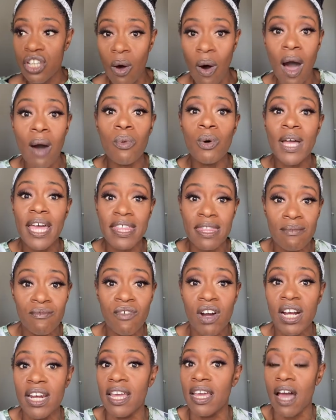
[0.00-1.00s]
I will get them
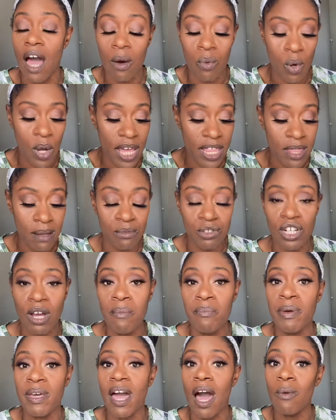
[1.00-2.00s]
running, I will get them
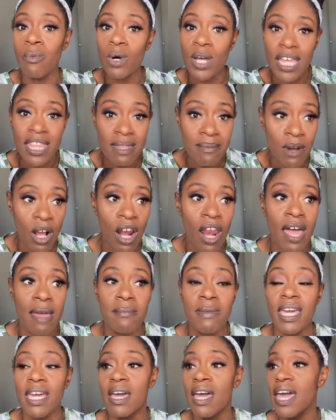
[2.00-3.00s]
jumping, I will get them
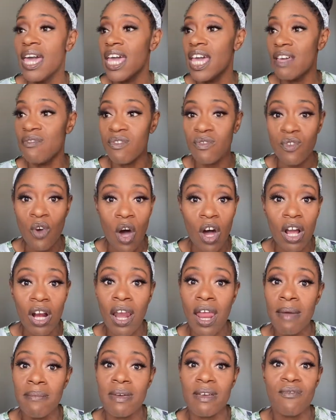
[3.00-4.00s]
climbing. If you've got a
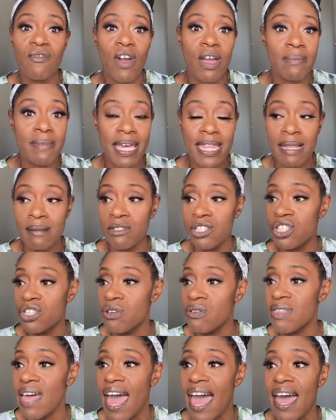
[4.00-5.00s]
climbing frame, get them to do
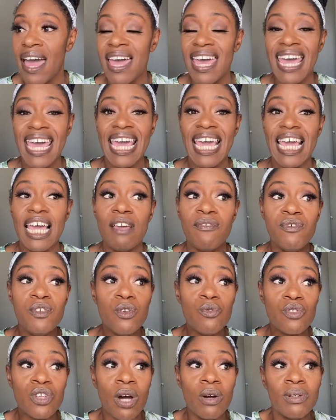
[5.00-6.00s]
that. If you
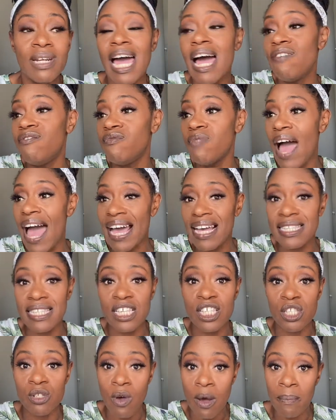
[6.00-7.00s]
don't have access
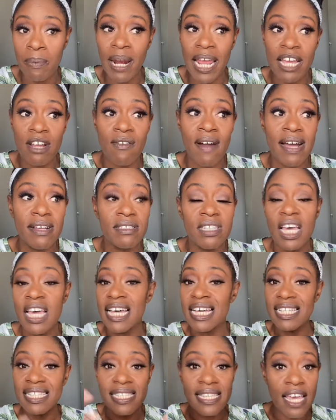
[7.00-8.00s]
to a playground,
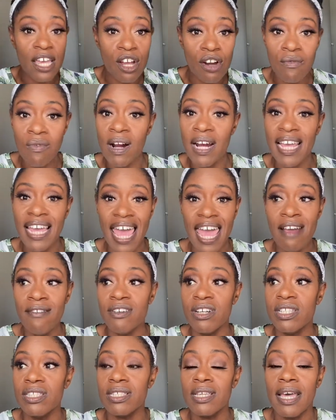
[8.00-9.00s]
say you're running
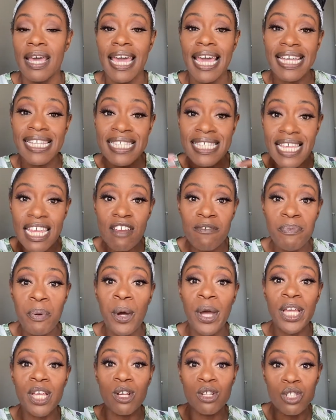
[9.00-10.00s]
errands, instead of
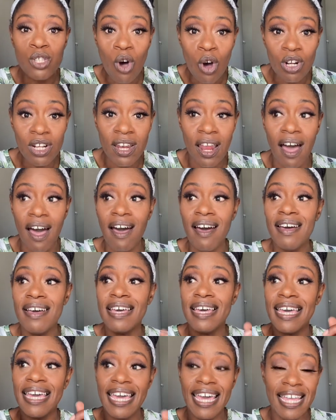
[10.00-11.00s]
putting your toddler
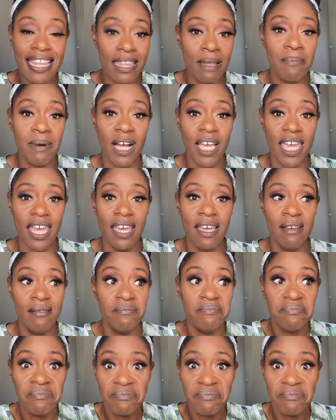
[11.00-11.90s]
in the buggy,